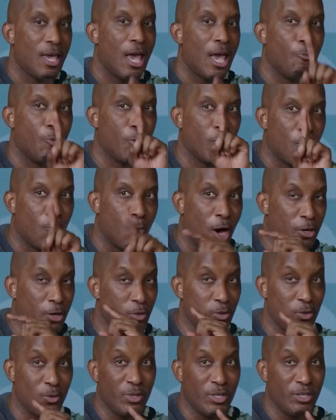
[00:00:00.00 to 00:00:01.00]
And we're going to walk
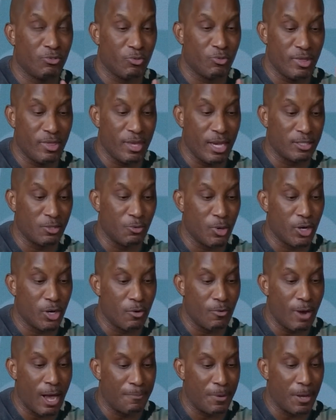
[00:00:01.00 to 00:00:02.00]
you through these three things and we're going
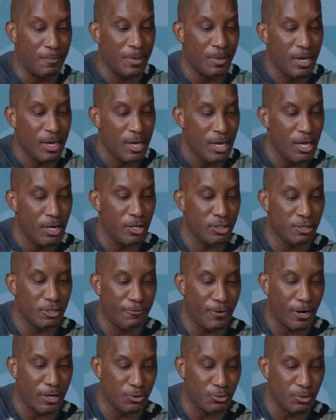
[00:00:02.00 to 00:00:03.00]
to wrap up. Here's the
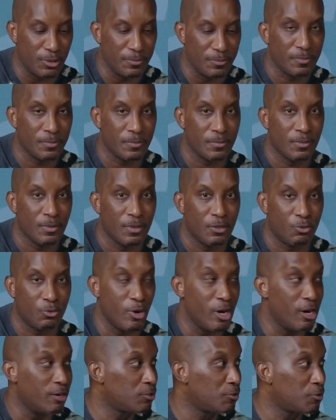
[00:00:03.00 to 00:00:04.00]
first one.
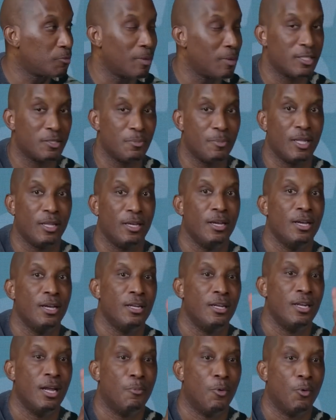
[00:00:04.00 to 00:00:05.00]
3 areas of responsibility.
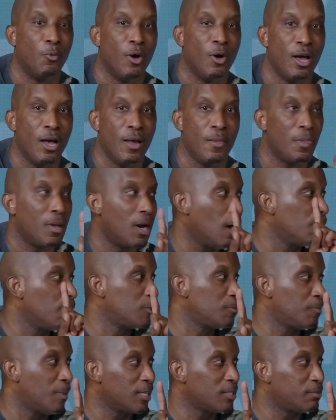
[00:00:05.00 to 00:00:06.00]
Number one, I'm
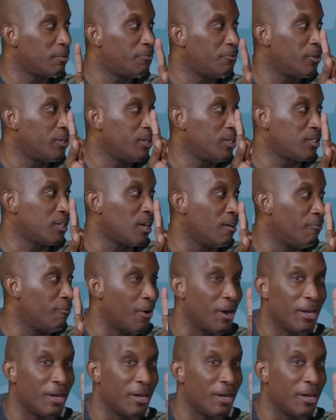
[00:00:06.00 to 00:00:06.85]
responsible for discovery.